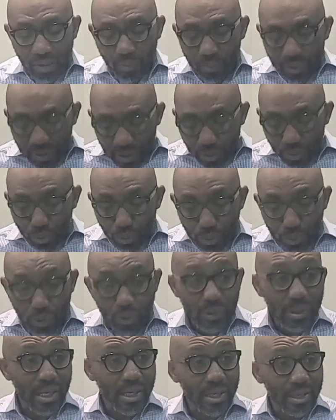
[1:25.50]
need to know
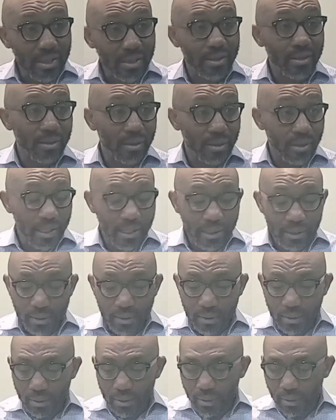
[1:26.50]
that he's still there.
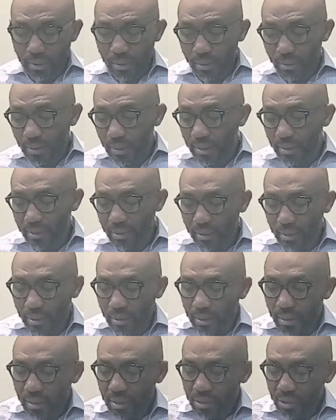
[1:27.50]
All right.
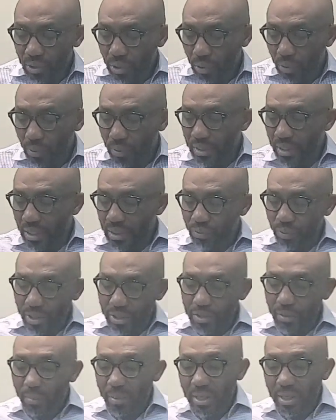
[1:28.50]
So it's great to
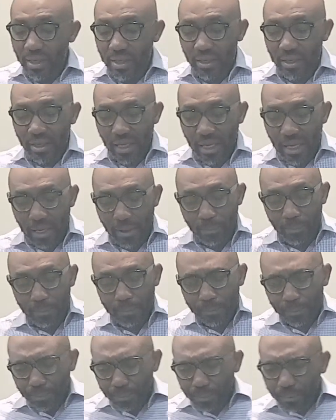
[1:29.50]
be here.
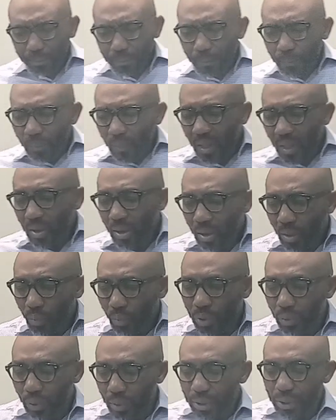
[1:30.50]
We're
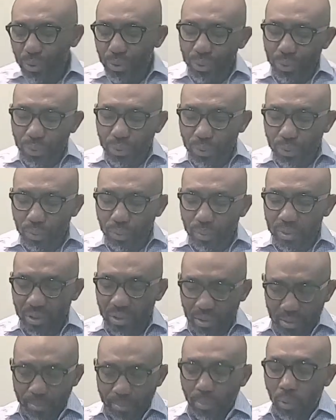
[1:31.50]
going to
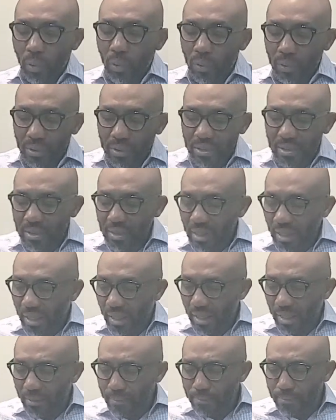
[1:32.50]
just pause
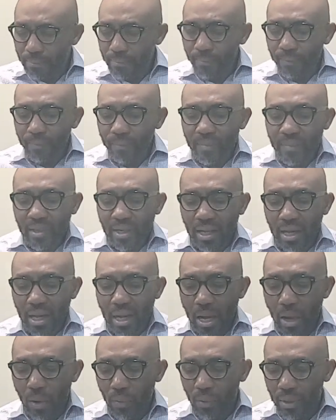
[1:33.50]

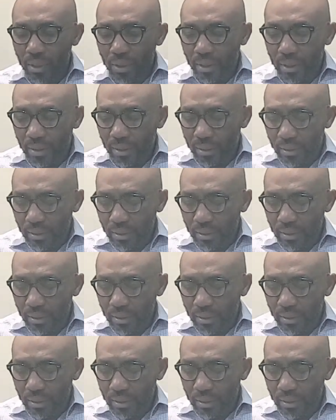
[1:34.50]
our